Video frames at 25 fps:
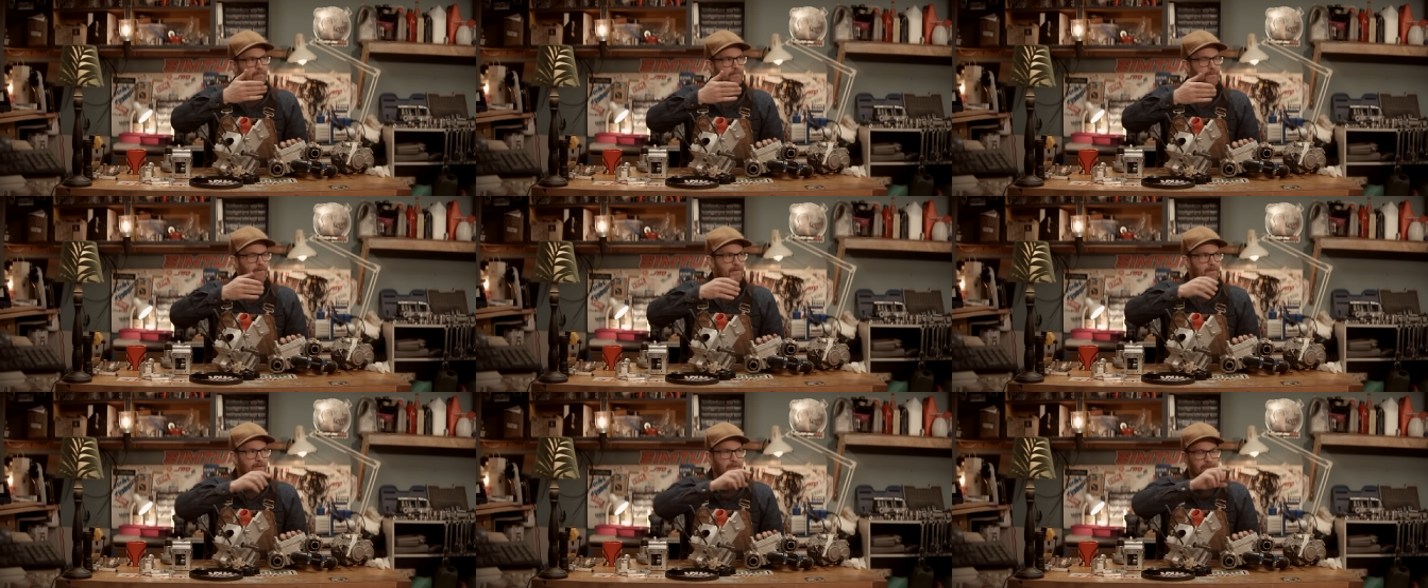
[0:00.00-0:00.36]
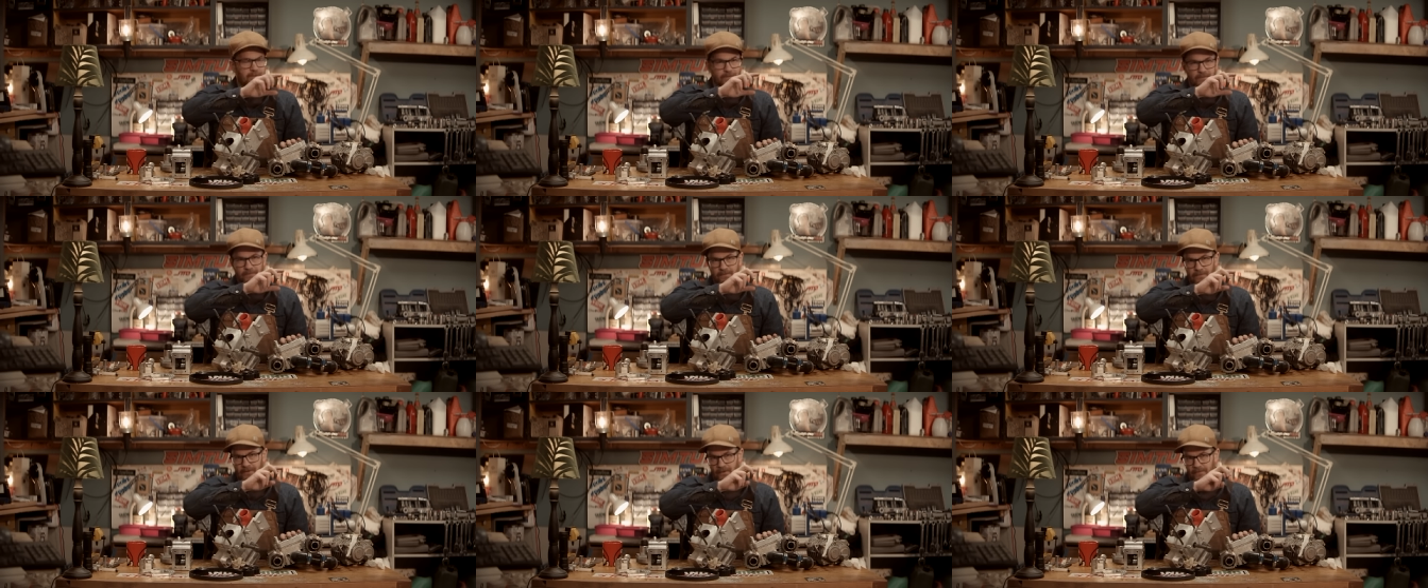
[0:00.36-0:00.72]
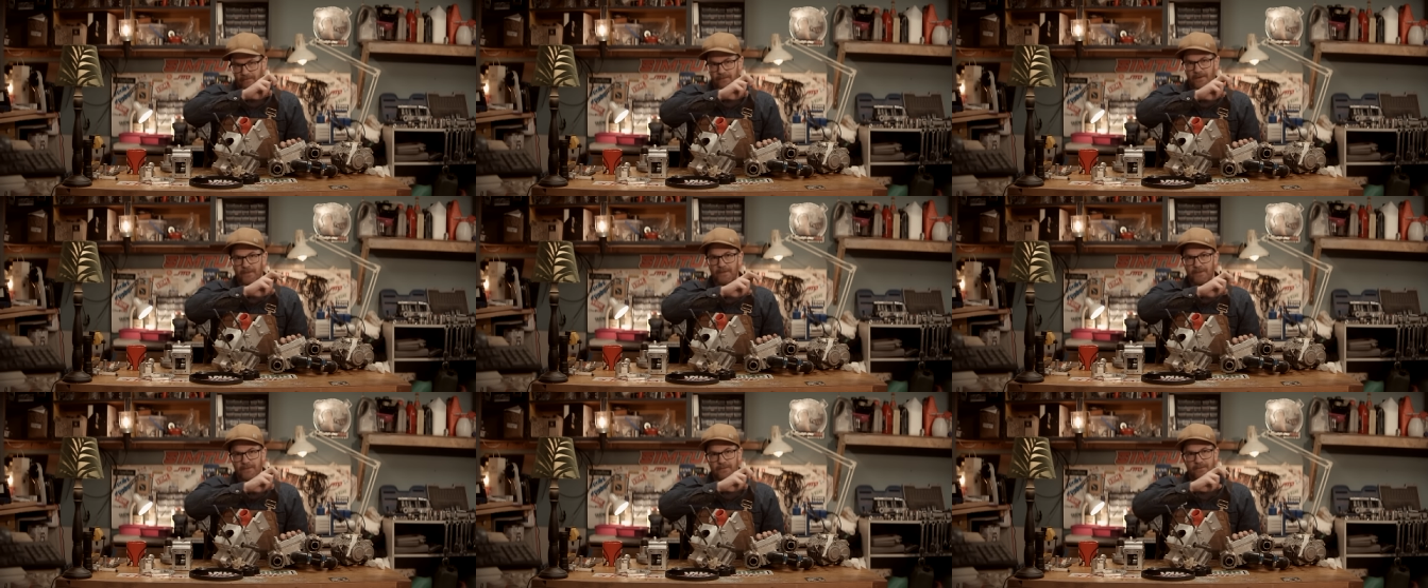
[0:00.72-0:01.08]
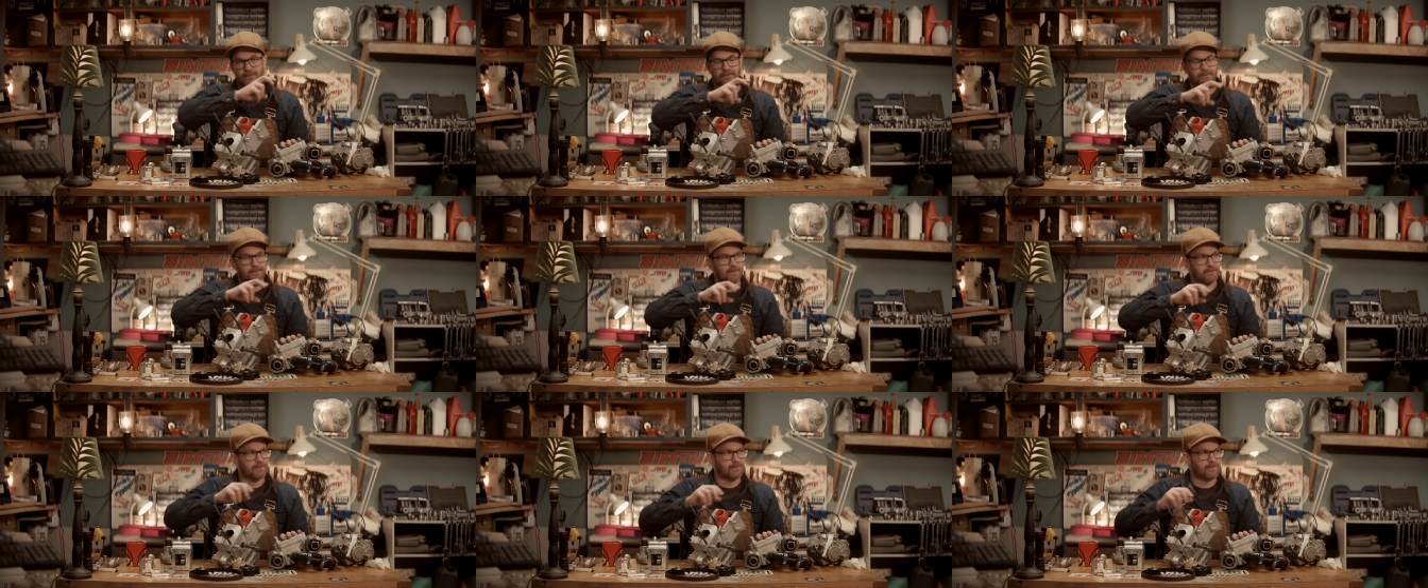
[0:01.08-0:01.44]
pretty
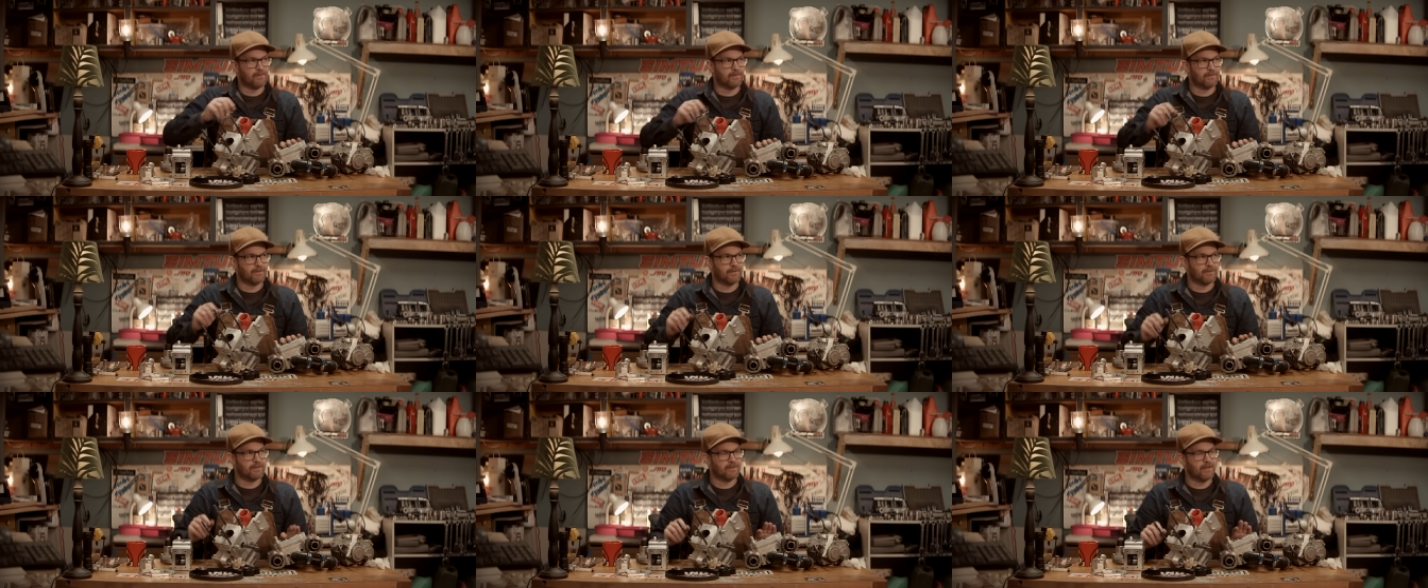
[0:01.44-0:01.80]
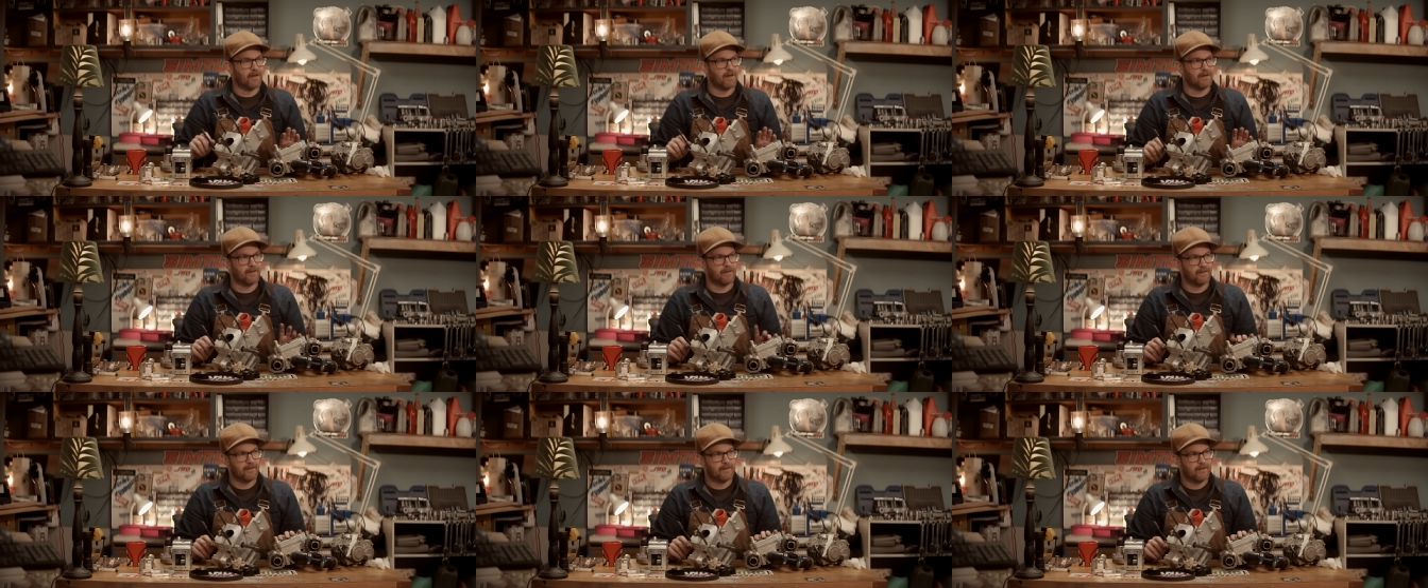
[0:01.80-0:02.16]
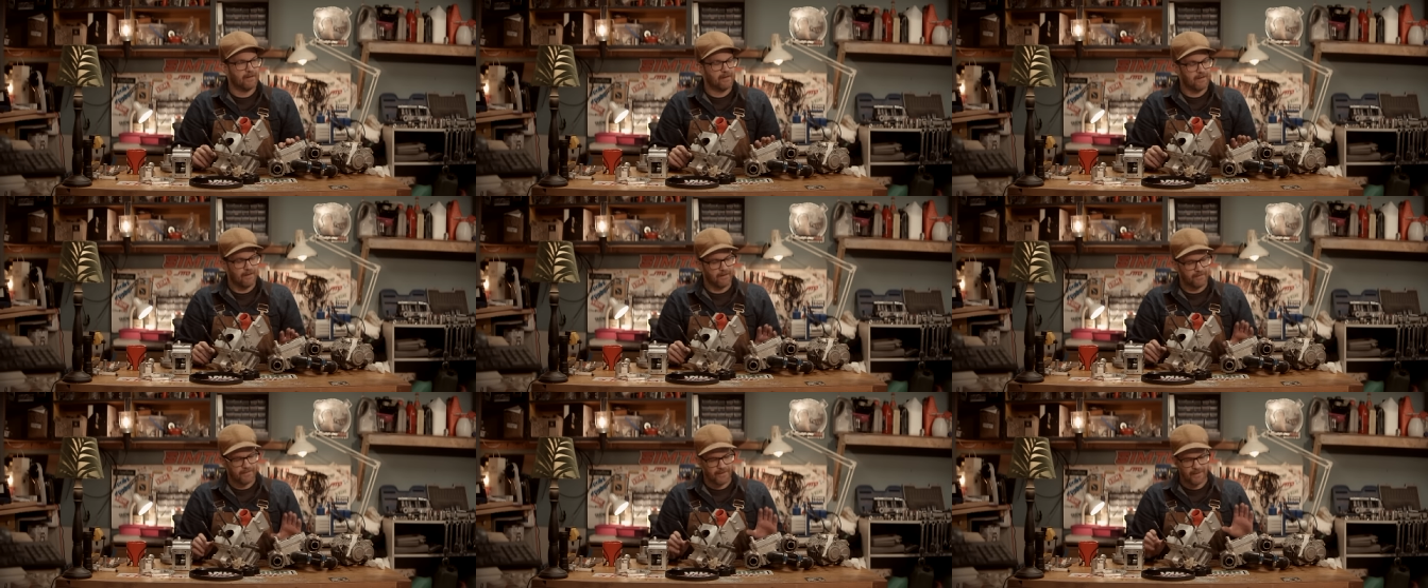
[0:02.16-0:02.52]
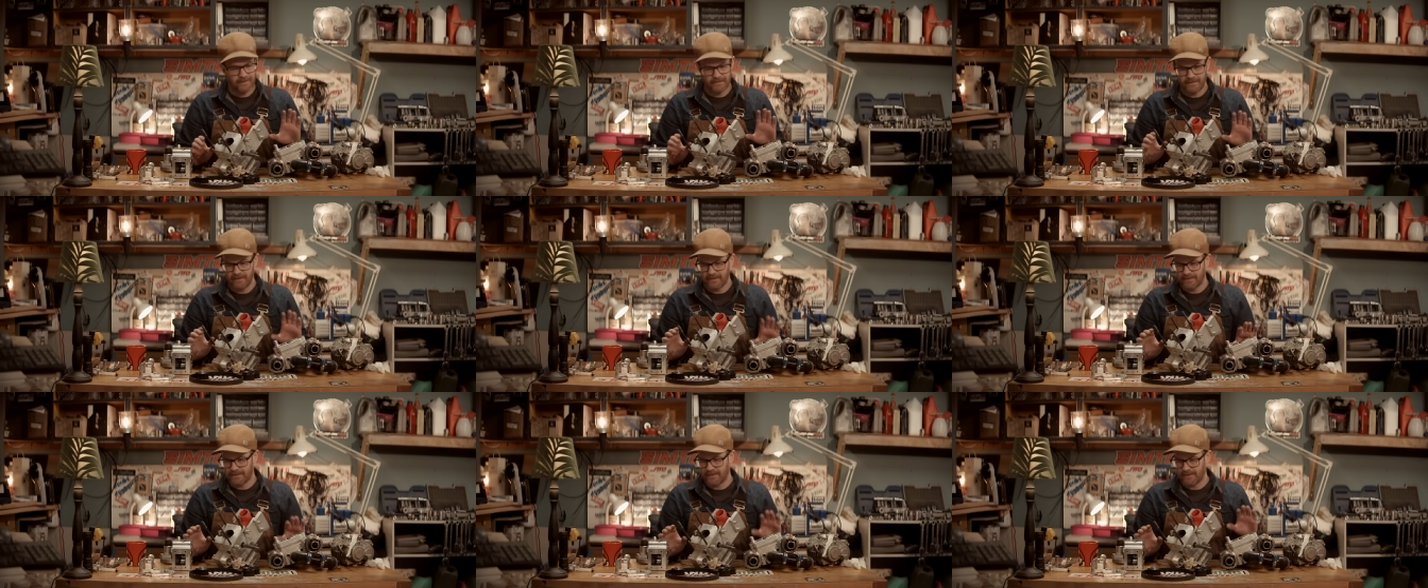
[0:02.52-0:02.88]
conventional two-stroke design. I
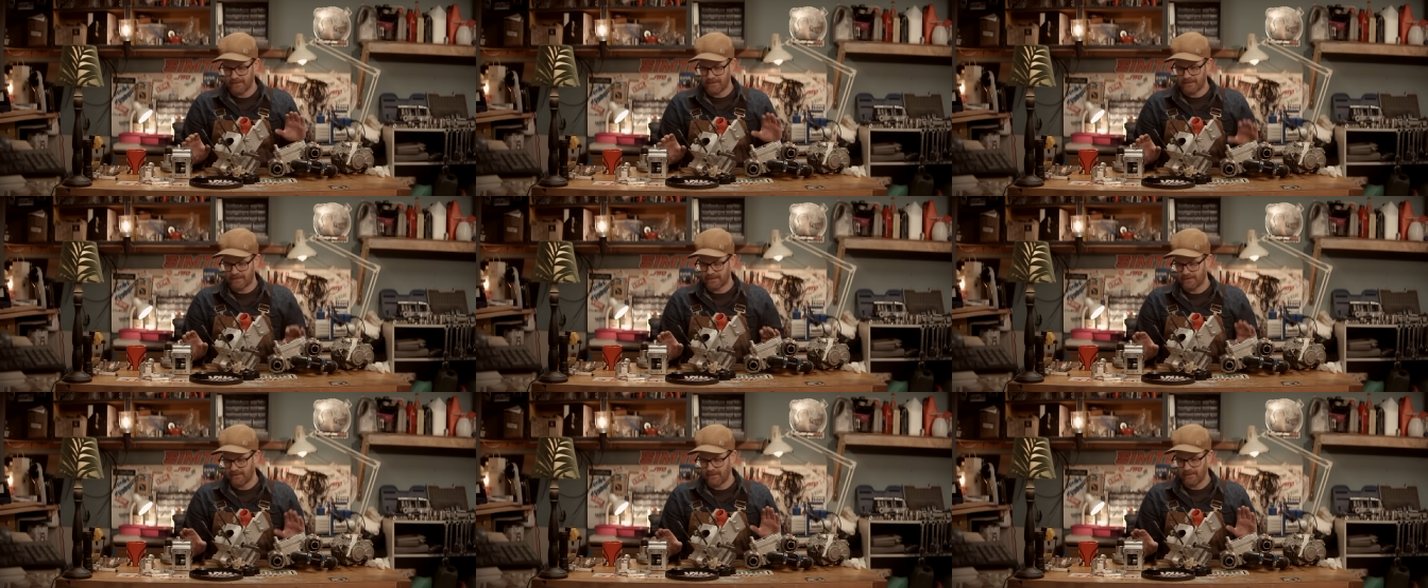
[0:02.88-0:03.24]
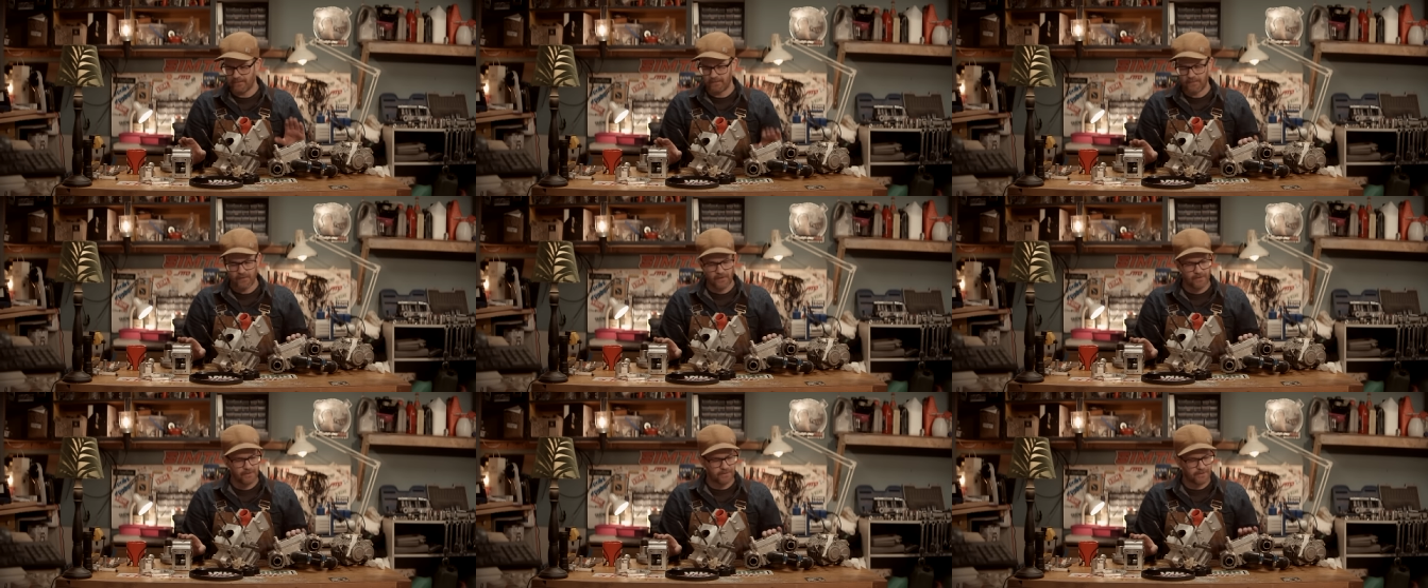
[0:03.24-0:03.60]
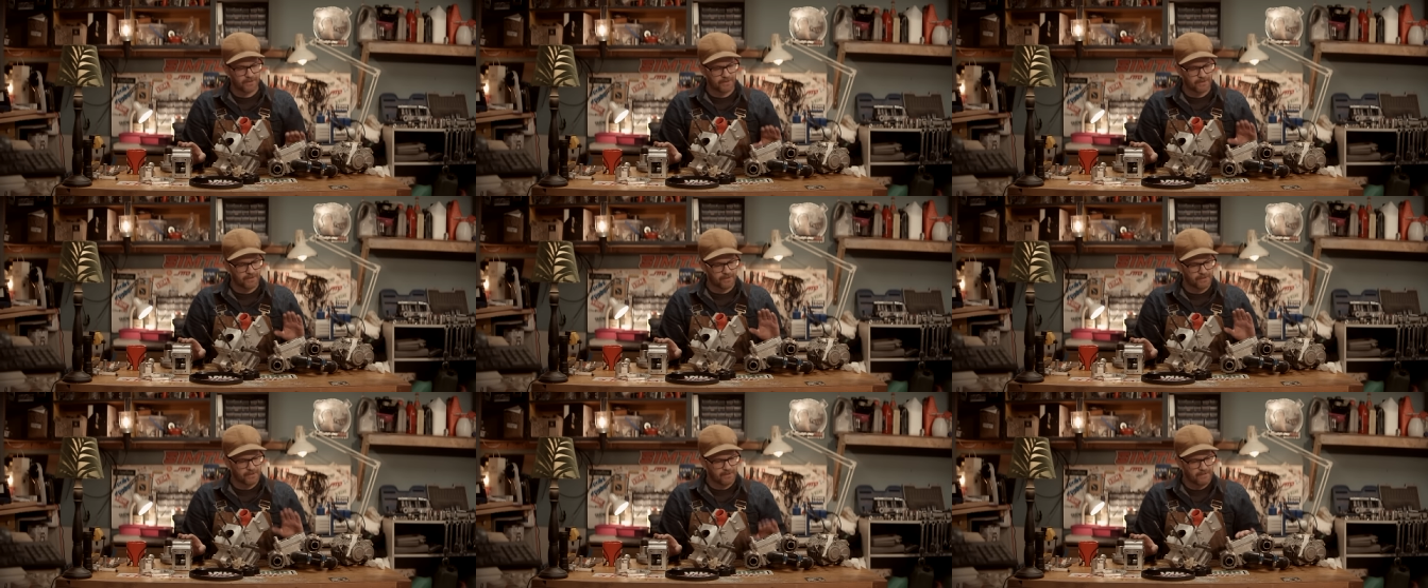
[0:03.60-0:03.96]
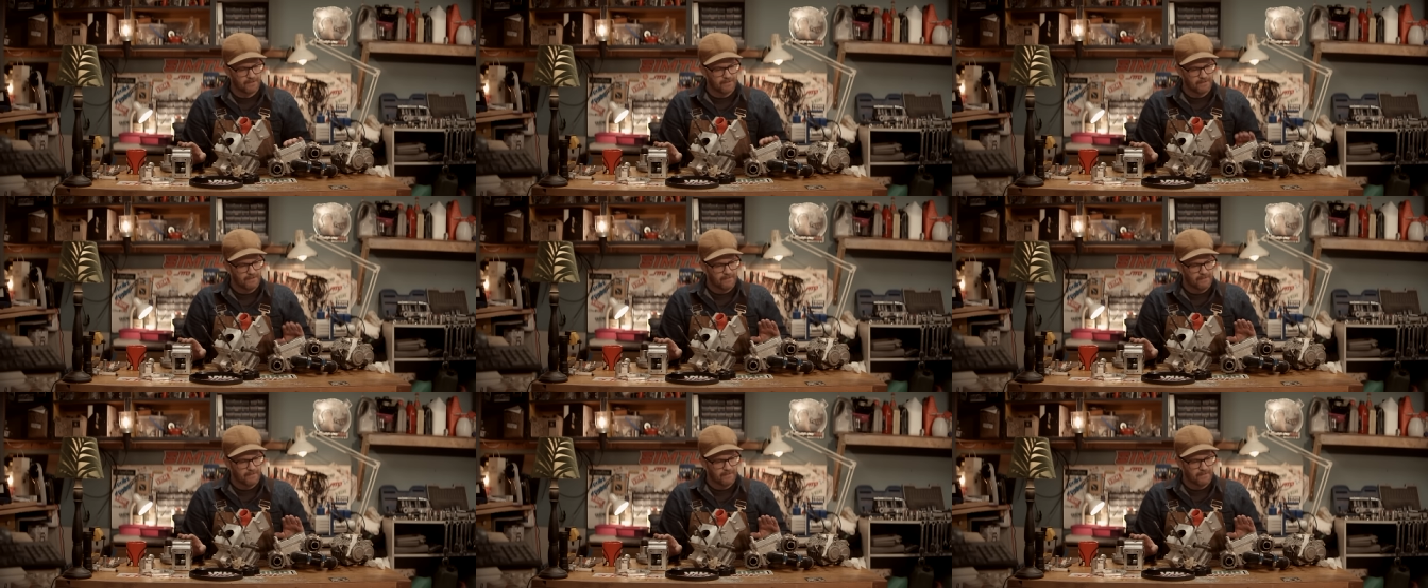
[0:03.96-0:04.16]
think this is the approach,